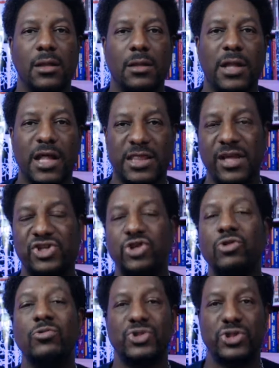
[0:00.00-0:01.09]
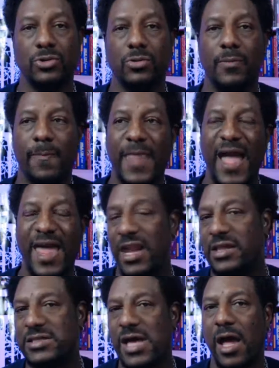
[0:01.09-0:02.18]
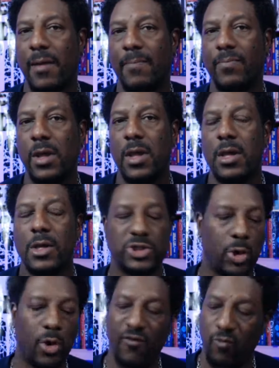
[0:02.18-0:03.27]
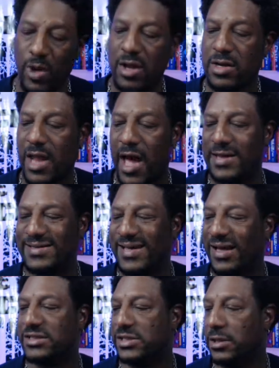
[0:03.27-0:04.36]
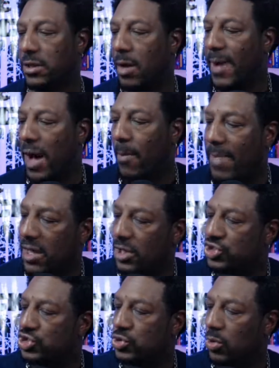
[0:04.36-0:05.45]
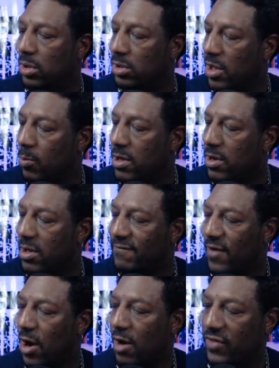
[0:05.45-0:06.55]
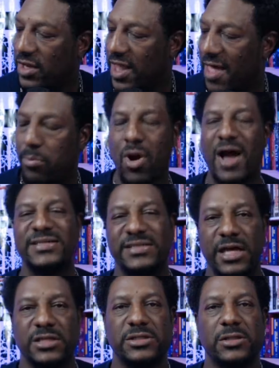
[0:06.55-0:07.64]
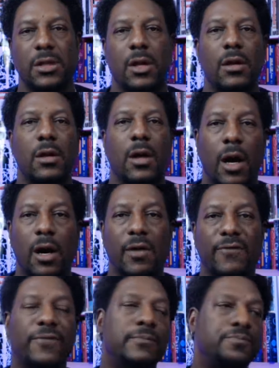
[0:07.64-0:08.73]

that they choose to at any time. So if we're not diligent about making sure that we're involved in that process of